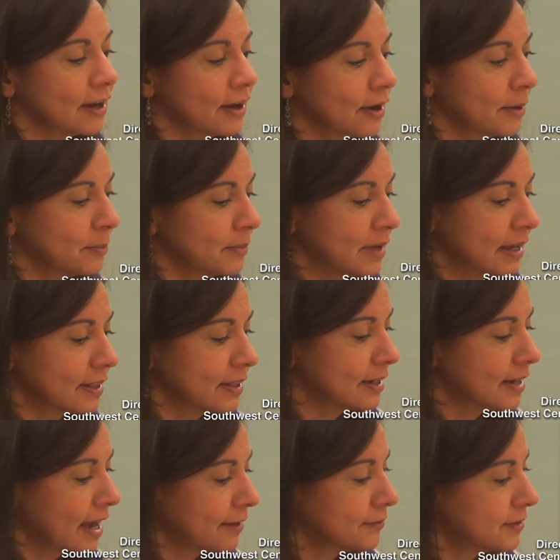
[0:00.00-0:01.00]
um, and
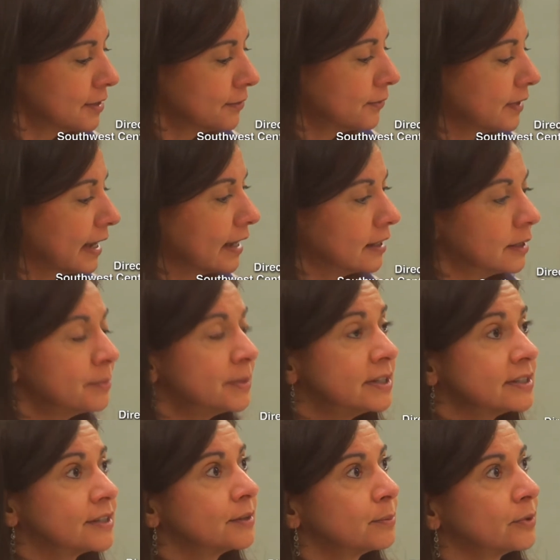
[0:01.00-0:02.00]
then have different
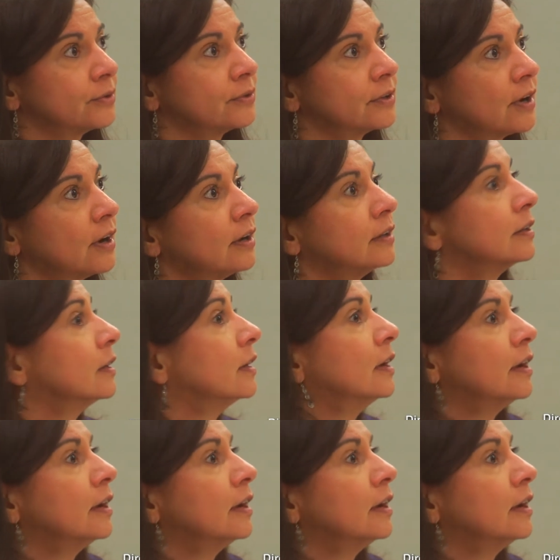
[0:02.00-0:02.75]
elements of the protocol